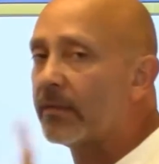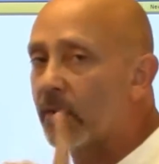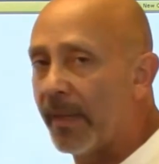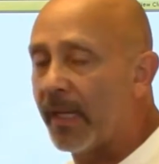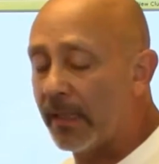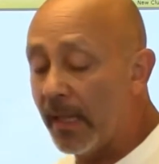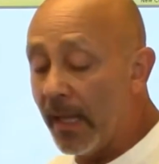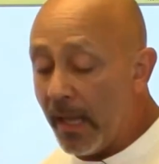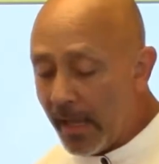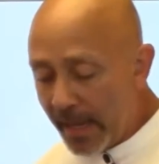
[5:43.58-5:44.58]
domain.
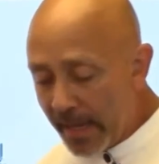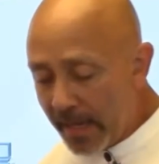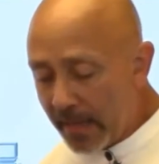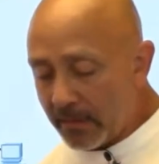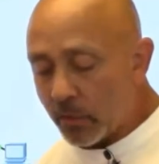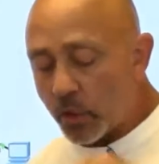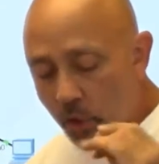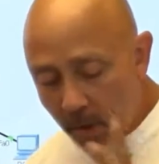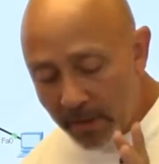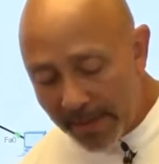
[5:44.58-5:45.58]
And
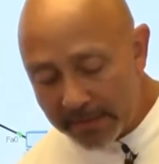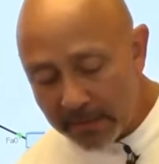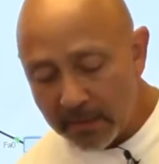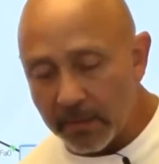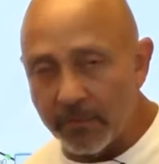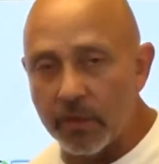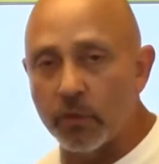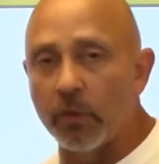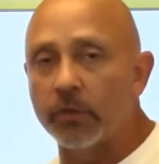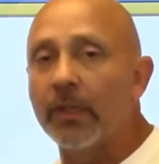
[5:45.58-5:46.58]
certain IT
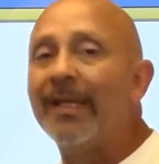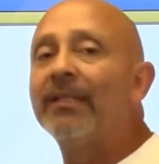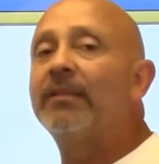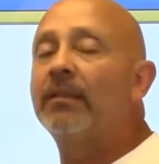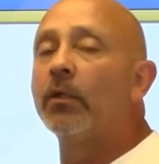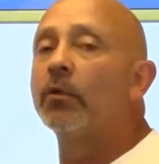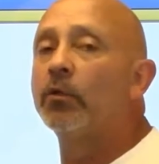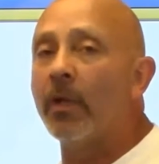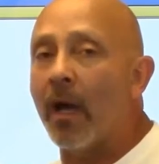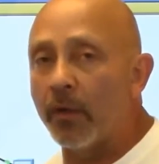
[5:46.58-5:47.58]
individuals still
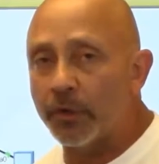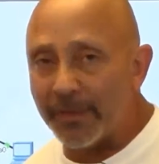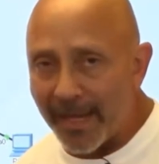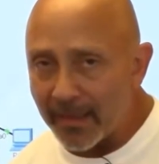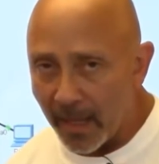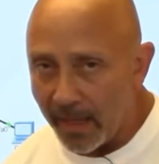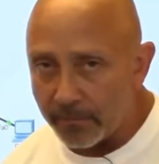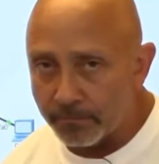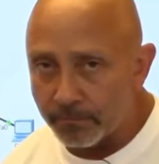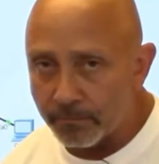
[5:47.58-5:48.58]
do not understand that.
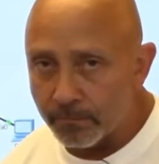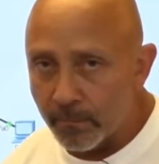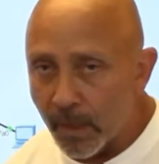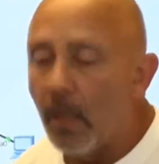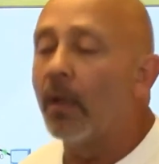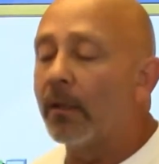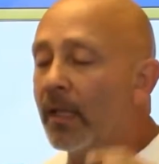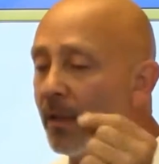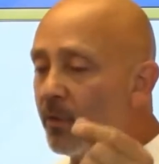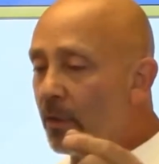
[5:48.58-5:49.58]

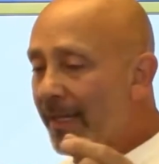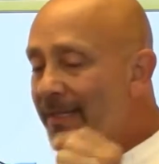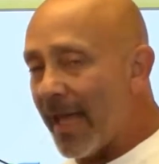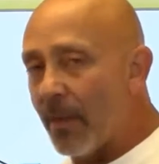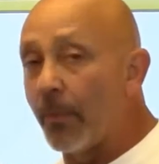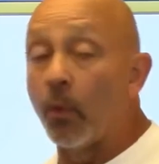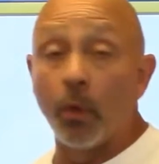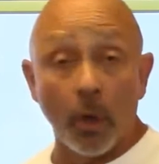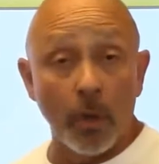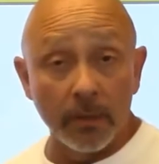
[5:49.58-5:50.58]
Give you an example,
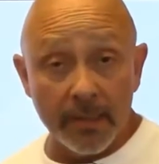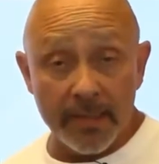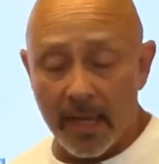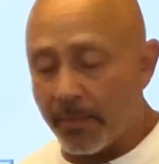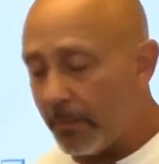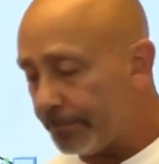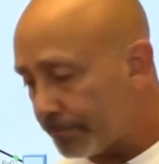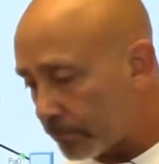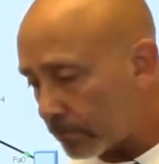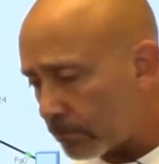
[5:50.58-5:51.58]
real world example.
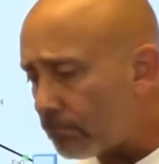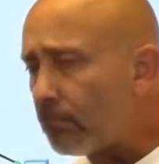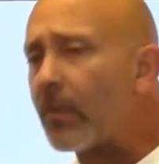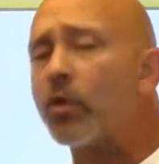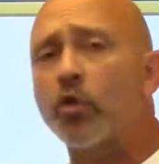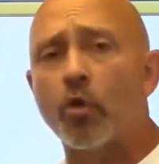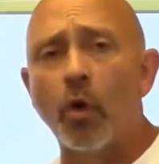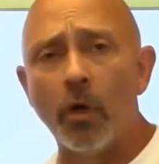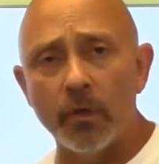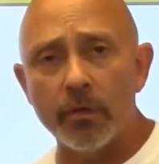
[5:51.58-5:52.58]

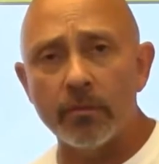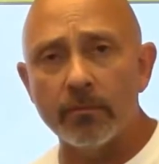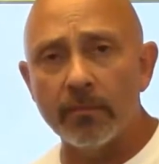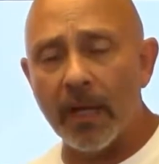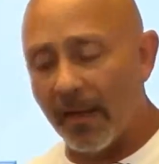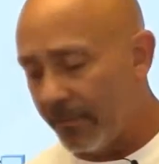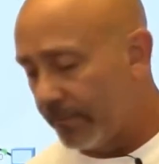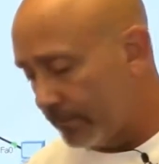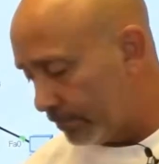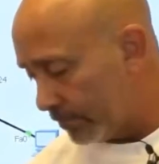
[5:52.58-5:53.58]
Schools.
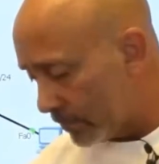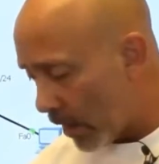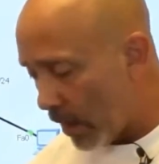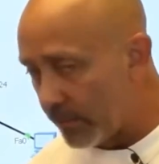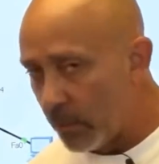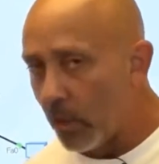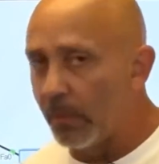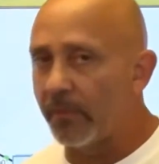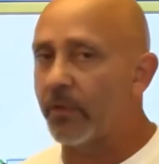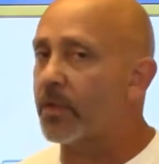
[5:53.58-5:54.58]
All of you know
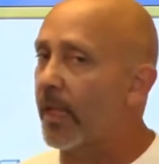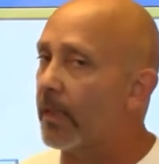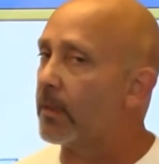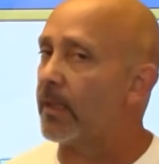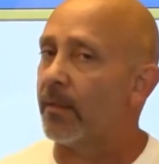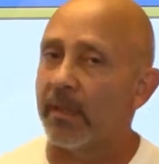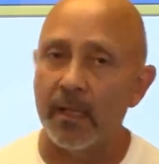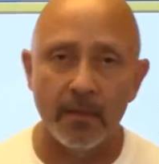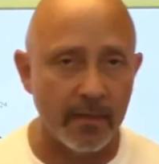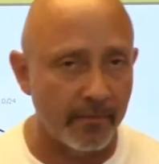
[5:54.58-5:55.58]
me for saying the same thing
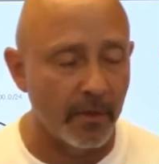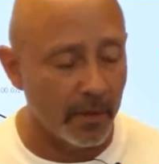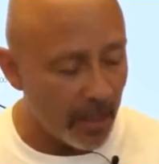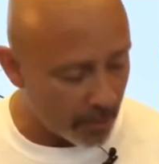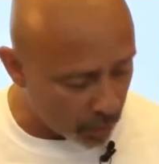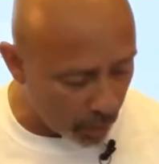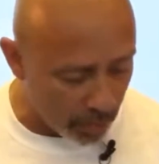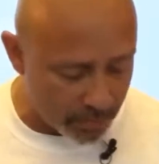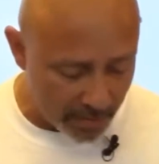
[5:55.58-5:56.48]
because I've done a lot of schools.